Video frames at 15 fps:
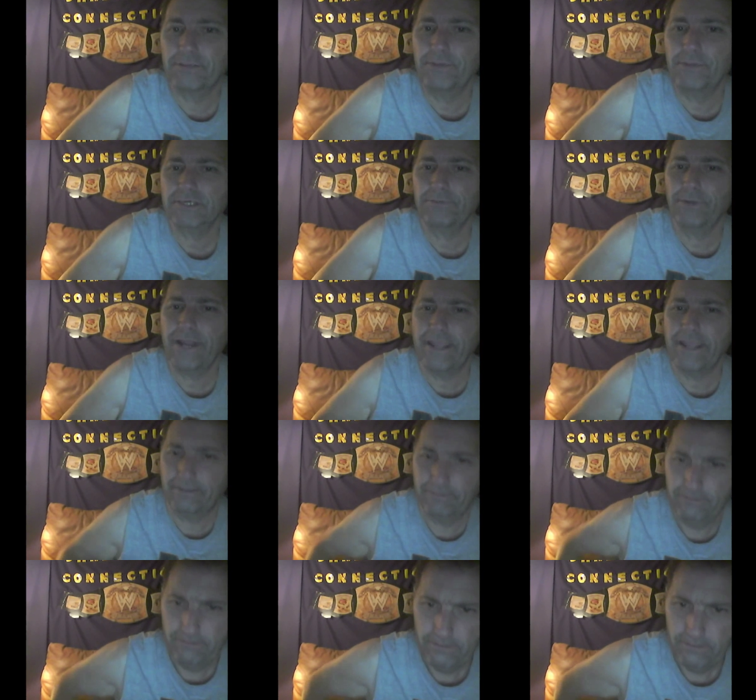commercial break.
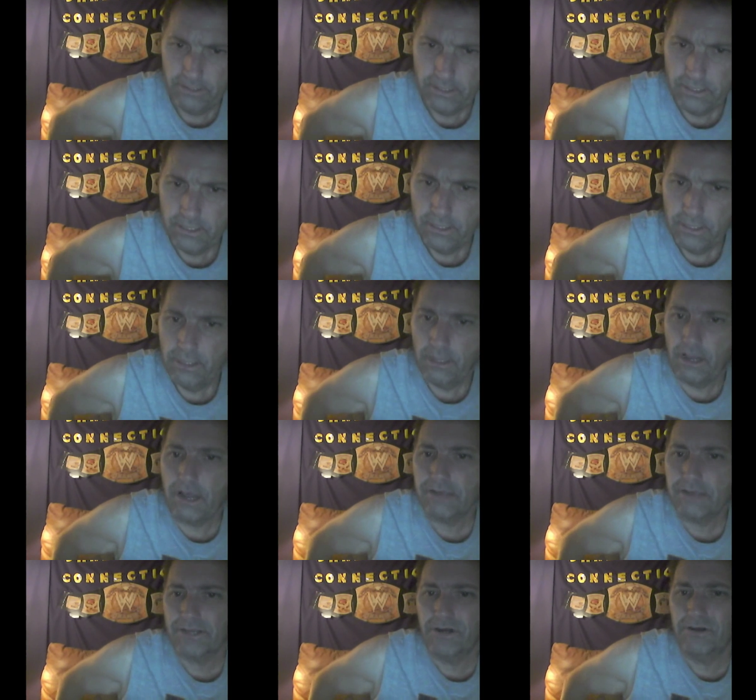
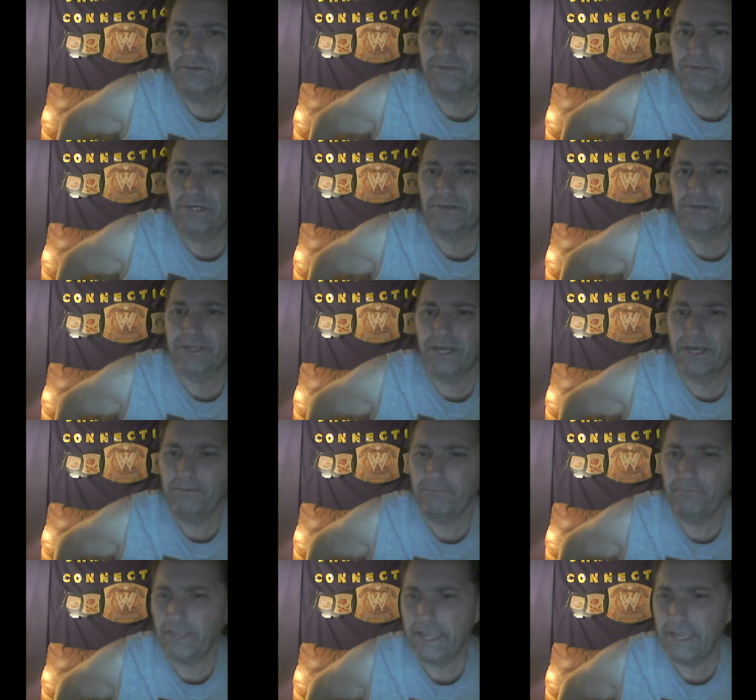Also, still to come,